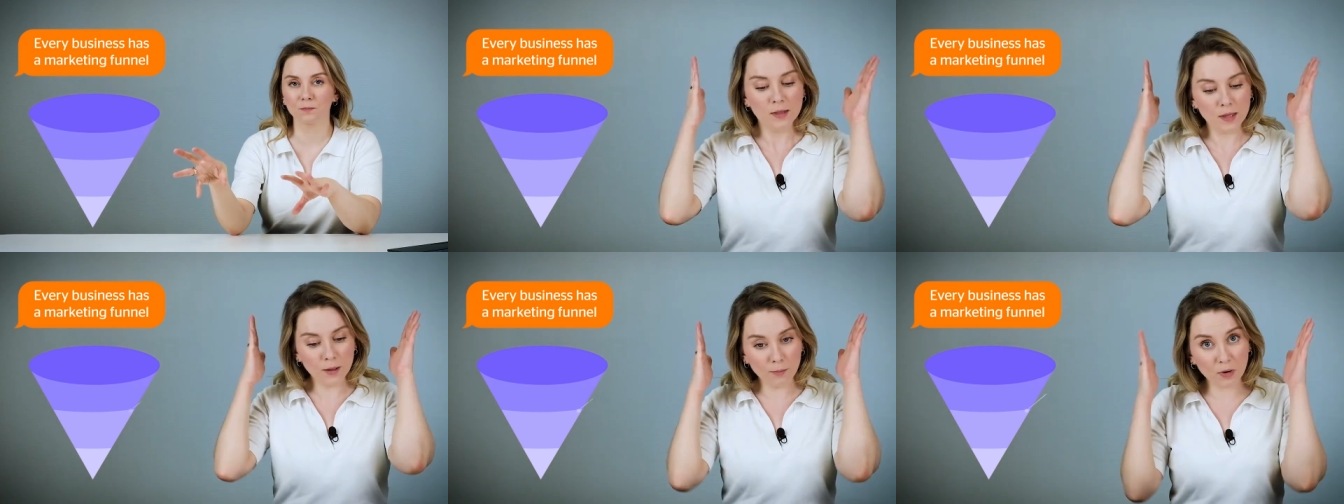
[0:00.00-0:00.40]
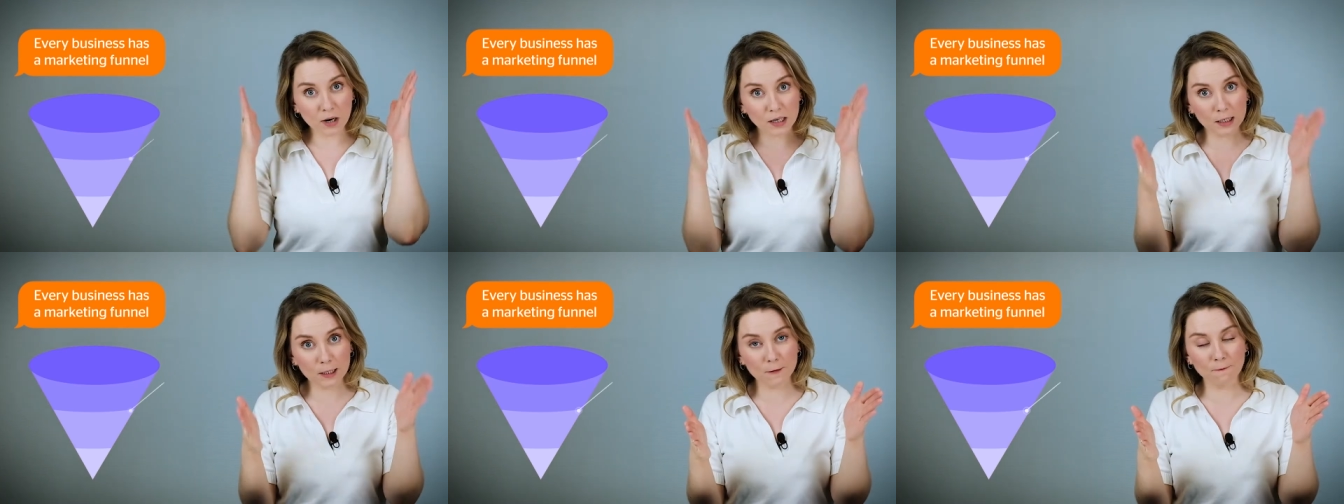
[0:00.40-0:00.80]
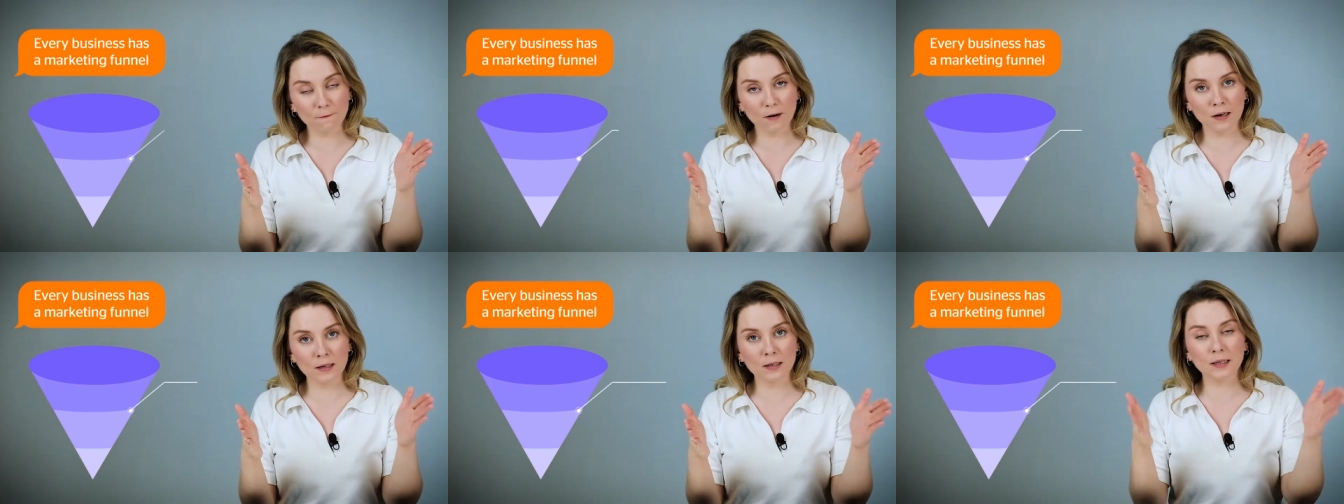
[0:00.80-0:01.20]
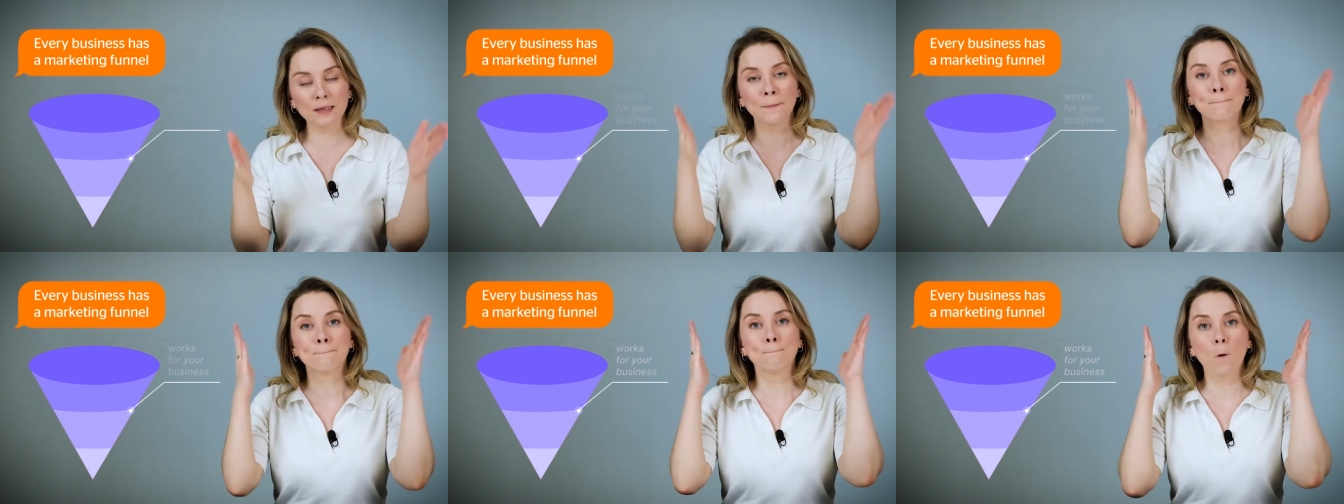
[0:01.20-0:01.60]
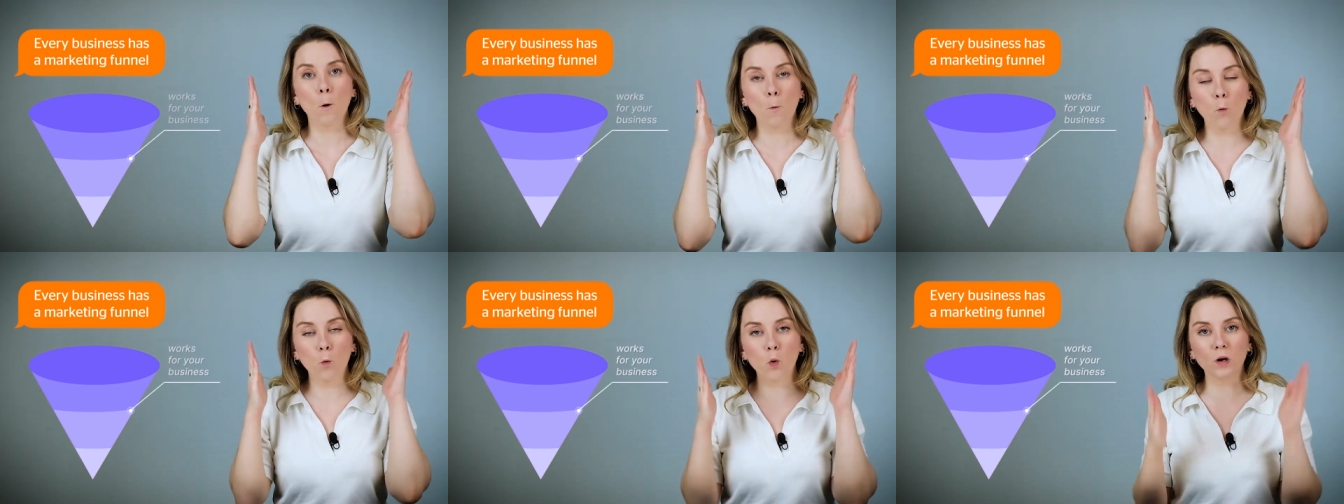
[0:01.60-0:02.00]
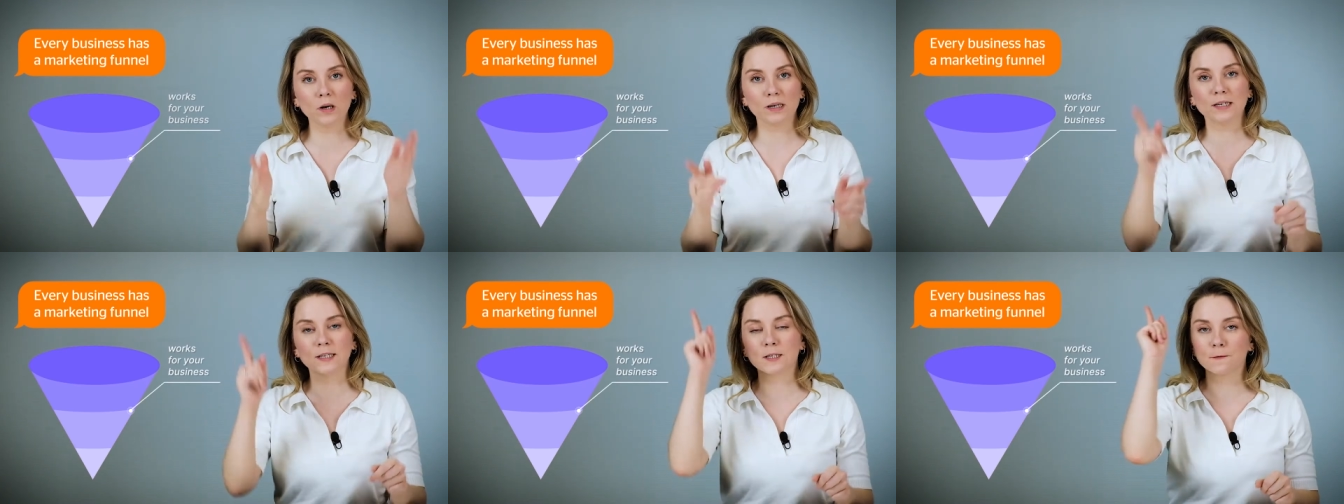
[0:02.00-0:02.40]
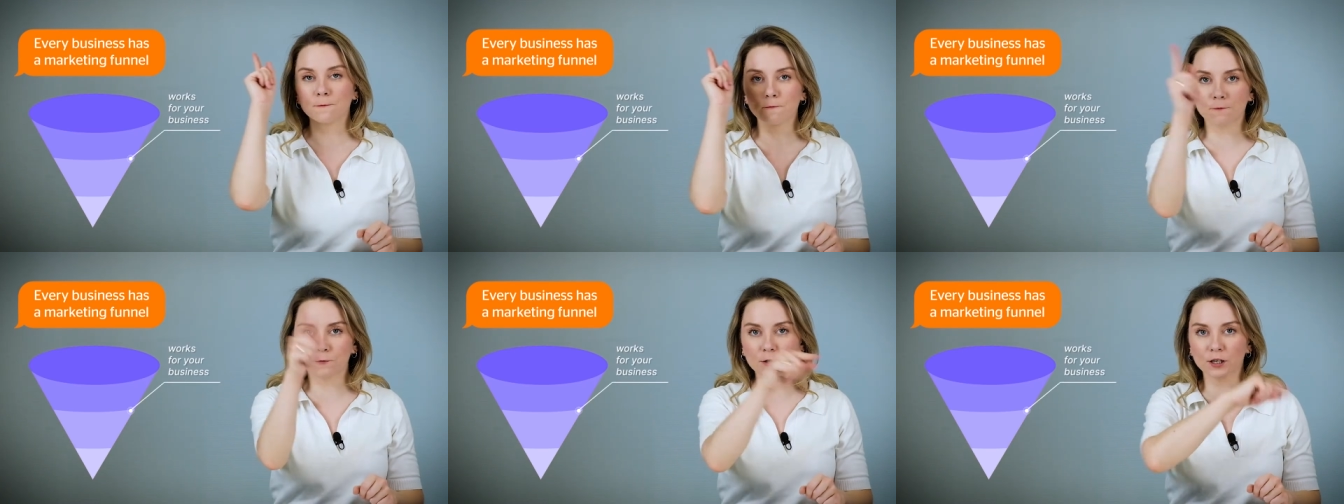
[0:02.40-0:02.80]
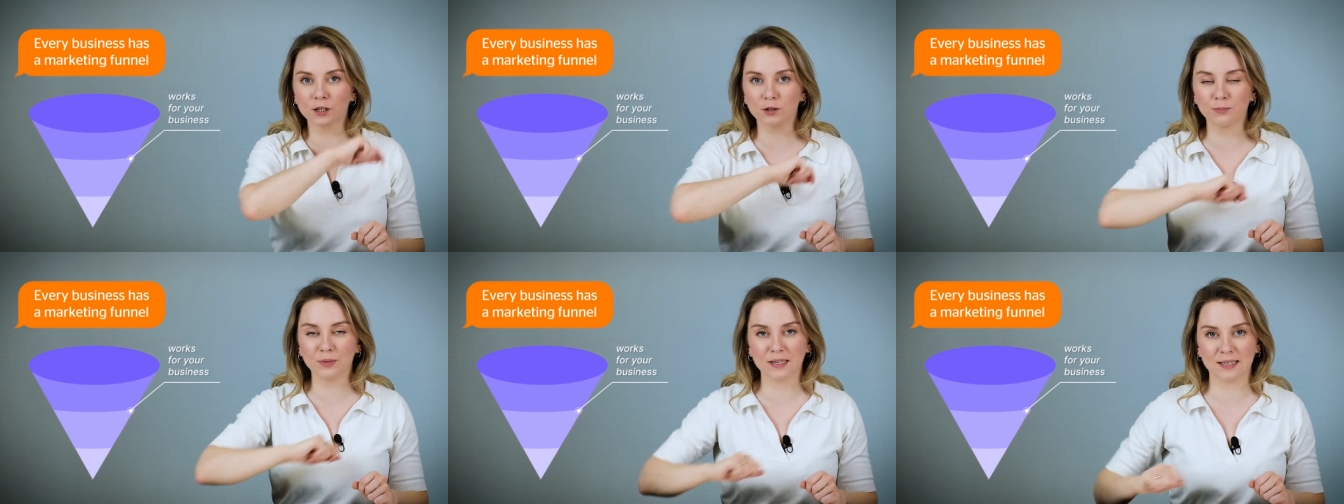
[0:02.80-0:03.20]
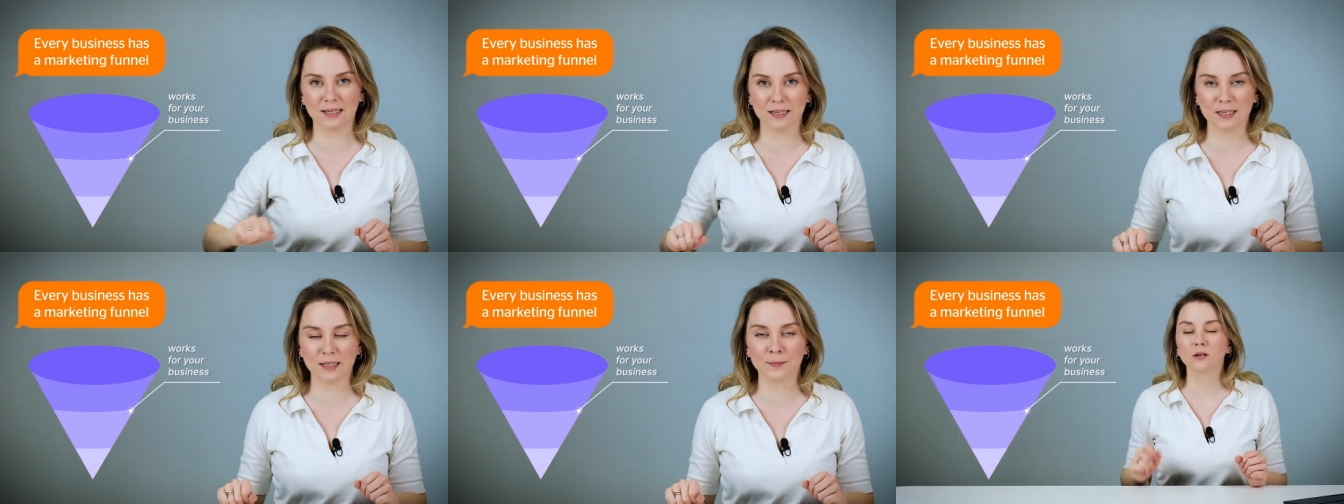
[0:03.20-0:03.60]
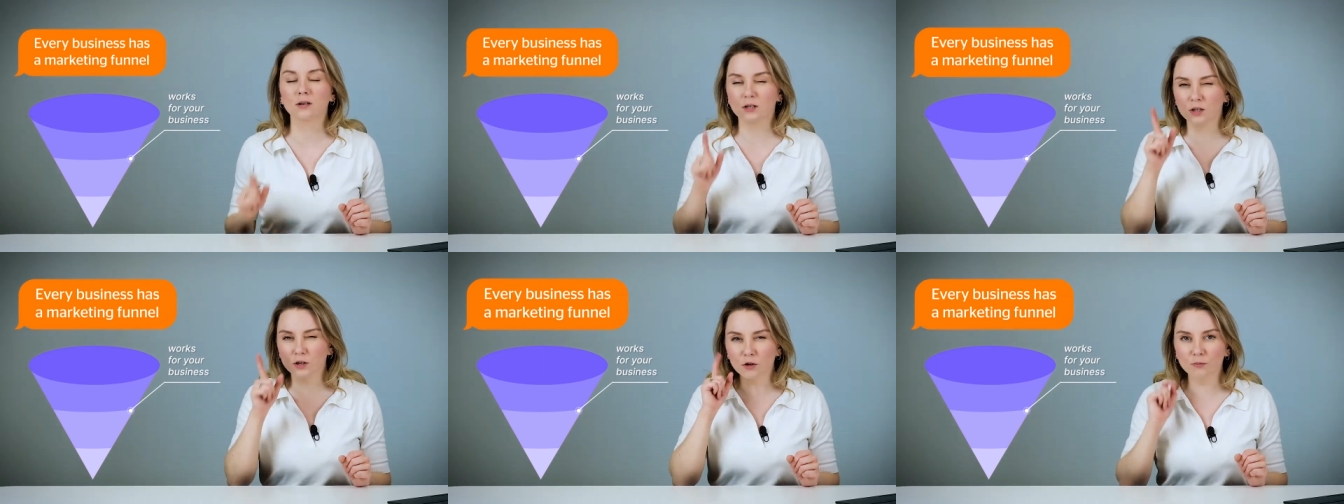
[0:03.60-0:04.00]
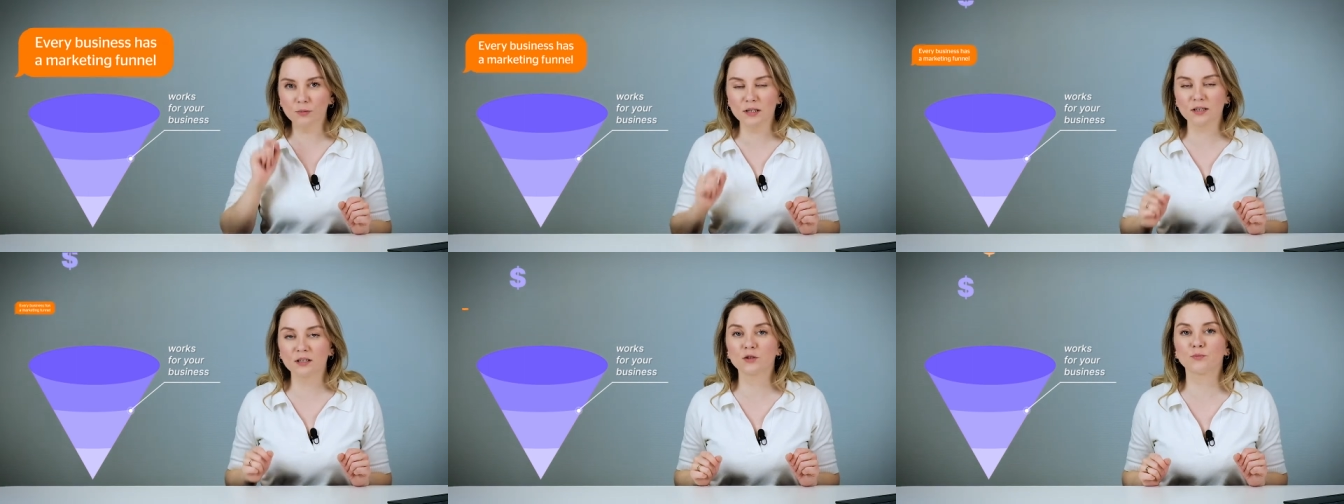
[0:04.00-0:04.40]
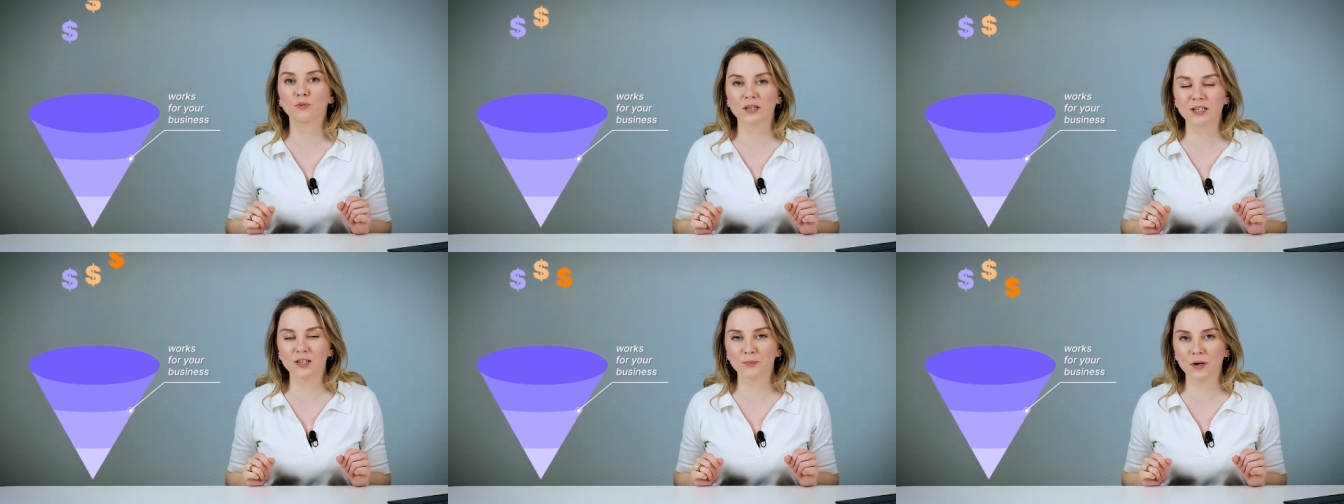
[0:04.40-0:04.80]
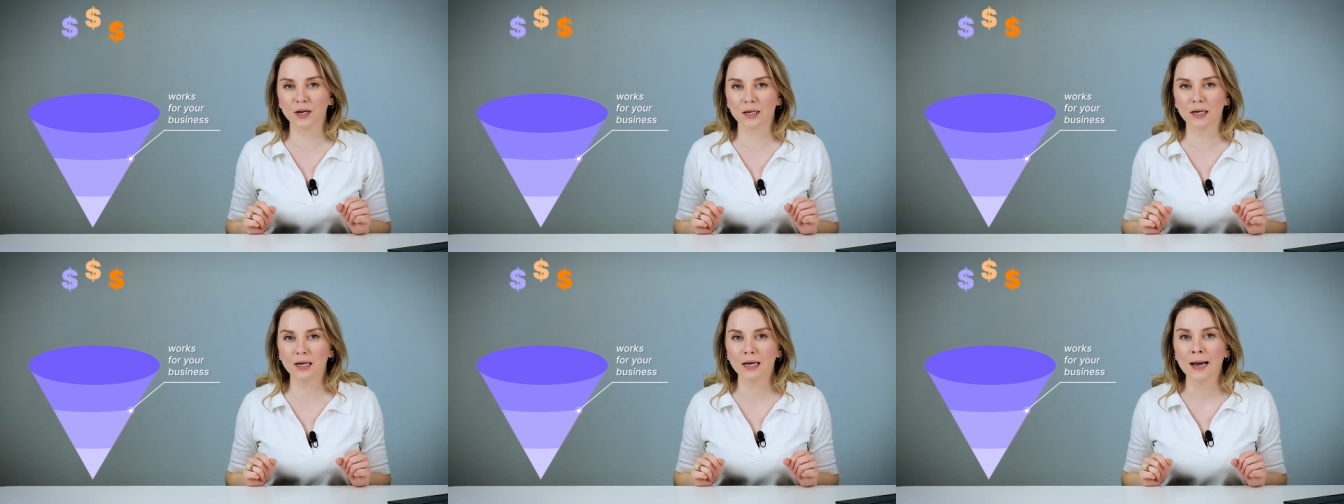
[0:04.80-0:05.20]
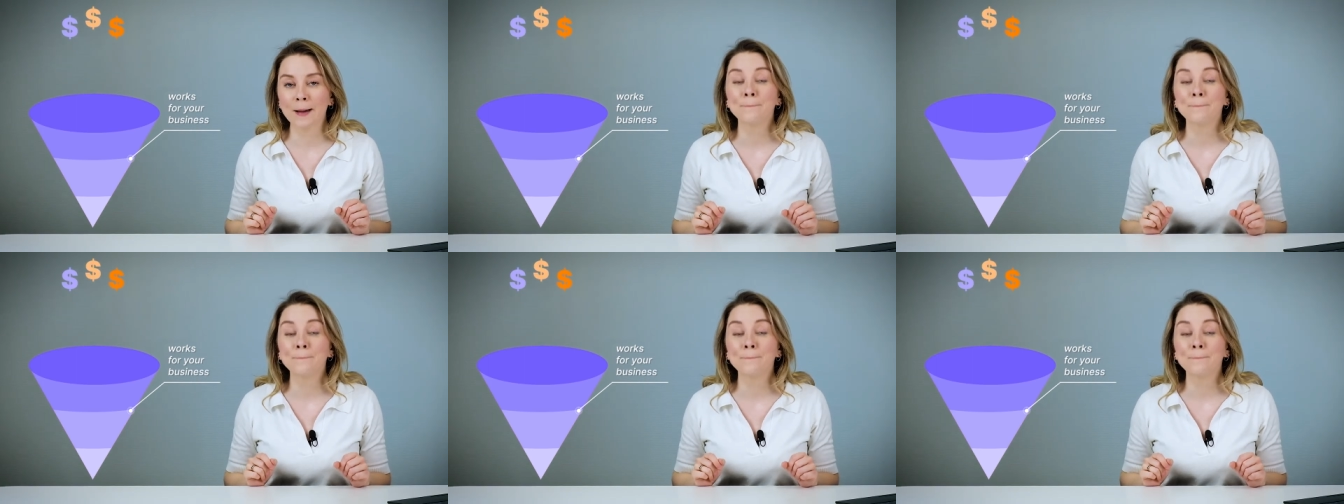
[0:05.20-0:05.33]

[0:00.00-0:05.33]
The marketing funnel works for your business because your business brings money,